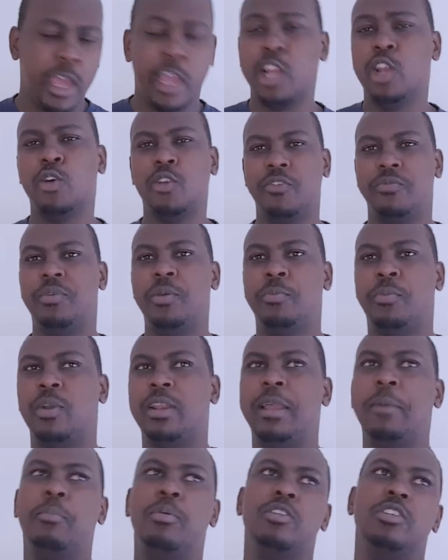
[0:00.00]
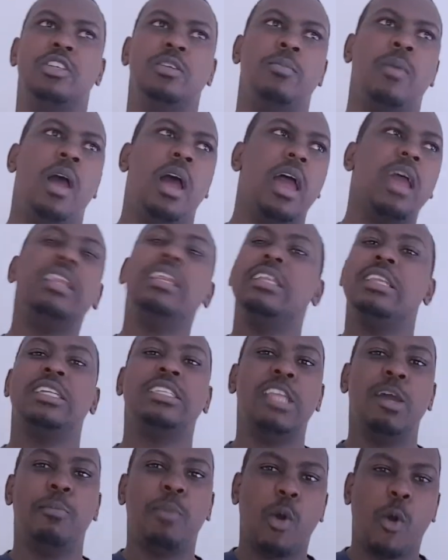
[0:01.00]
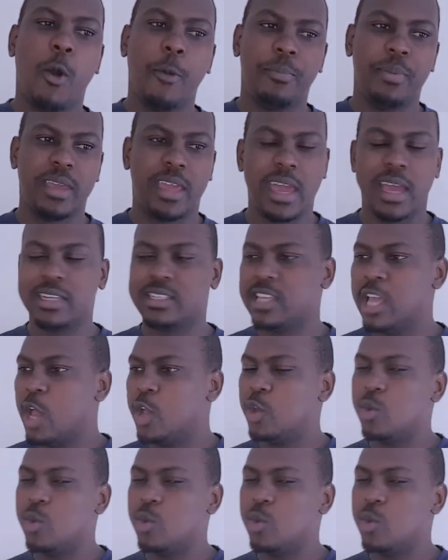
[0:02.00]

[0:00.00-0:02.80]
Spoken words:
a lot of people labeled him a Leonard Dembo copycat,